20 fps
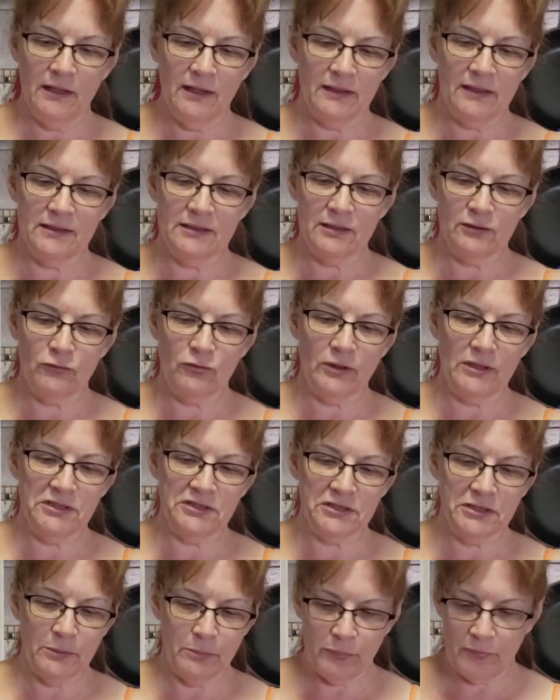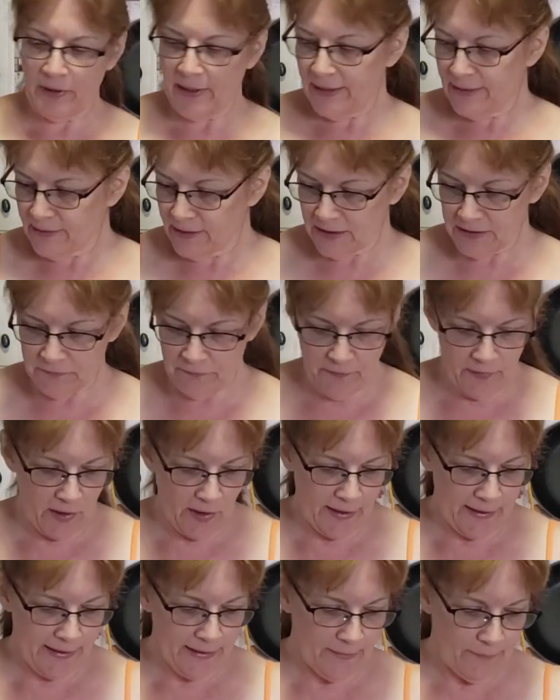Get the crust of the bread, that's
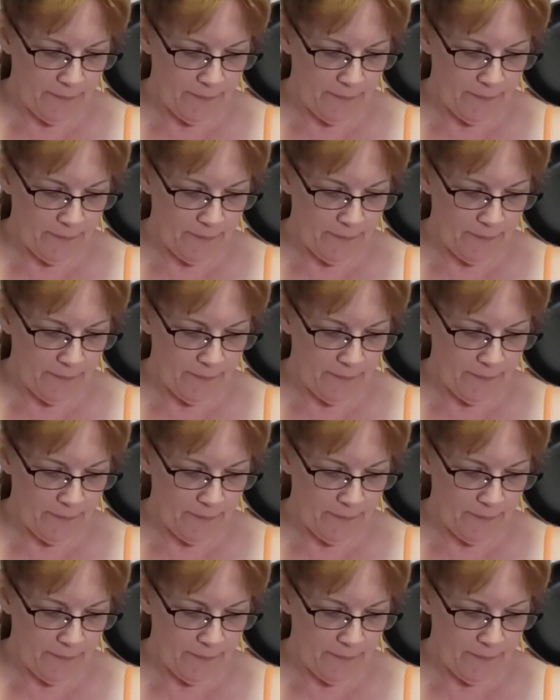fine.